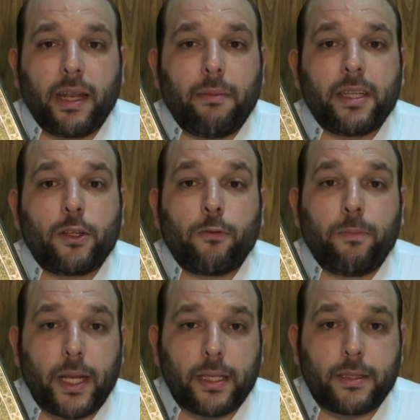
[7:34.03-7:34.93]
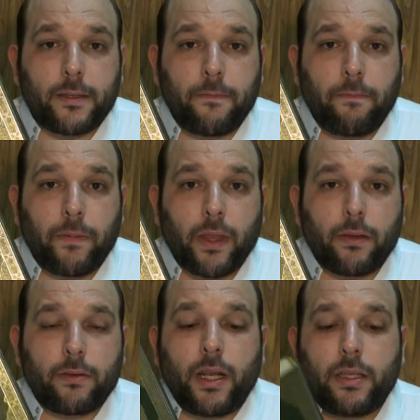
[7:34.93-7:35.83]
in a matter of minutes.
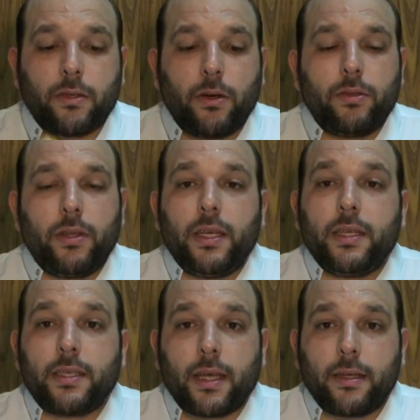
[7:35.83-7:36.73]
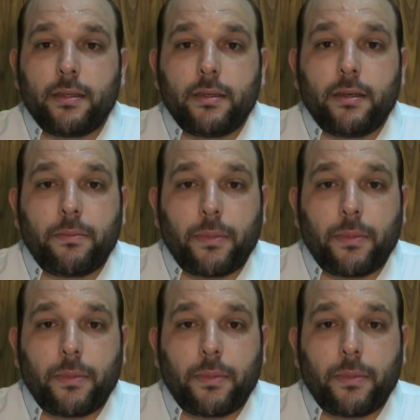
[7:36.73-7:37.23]
So let's go to the second